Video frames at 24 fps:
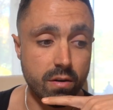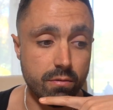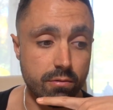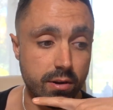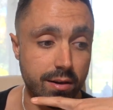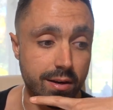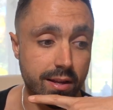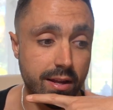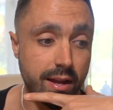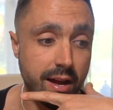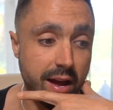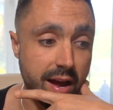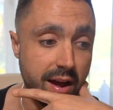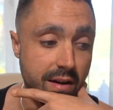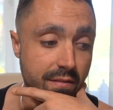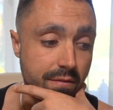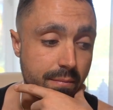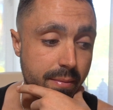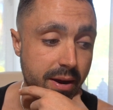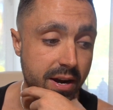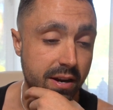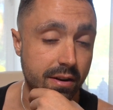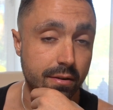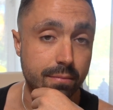really have
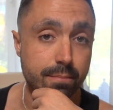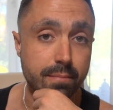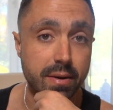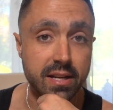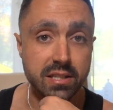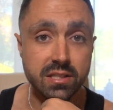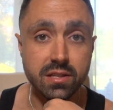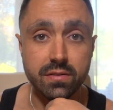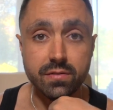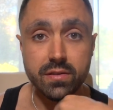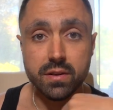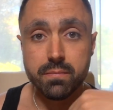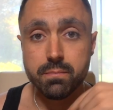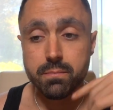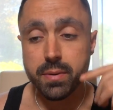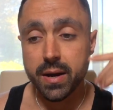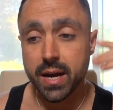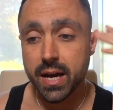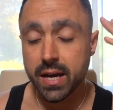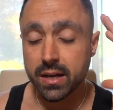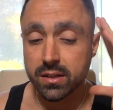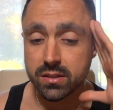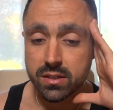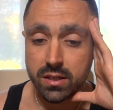made a massive
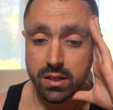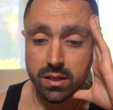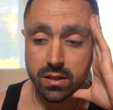impact